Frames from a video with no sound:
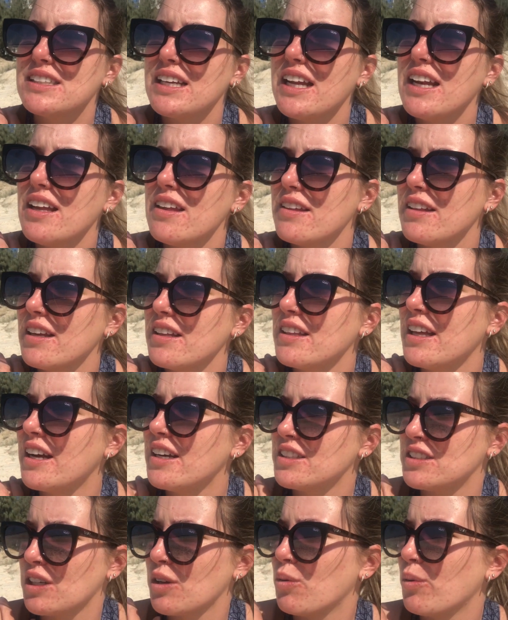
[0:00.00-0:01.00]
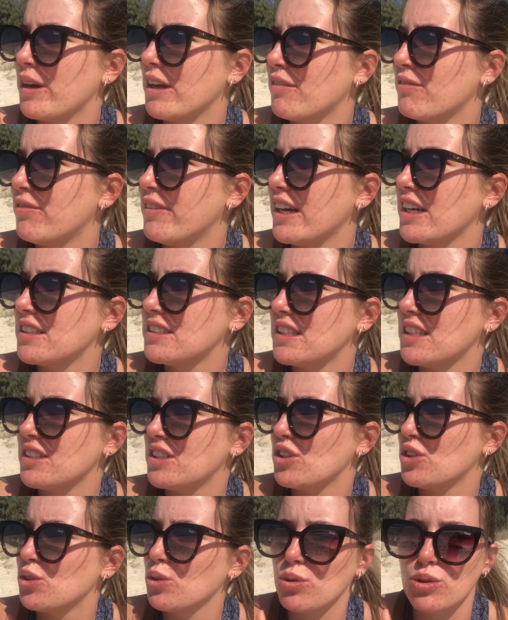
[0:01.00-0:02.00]
Anything that is a quick fix is
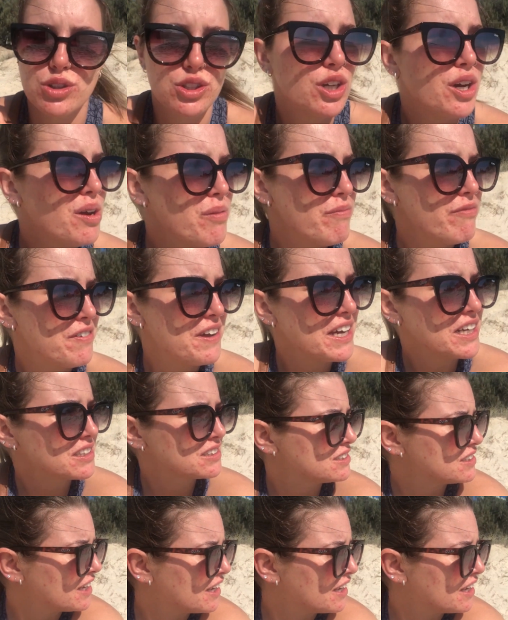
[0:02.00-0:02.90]
a short term fix,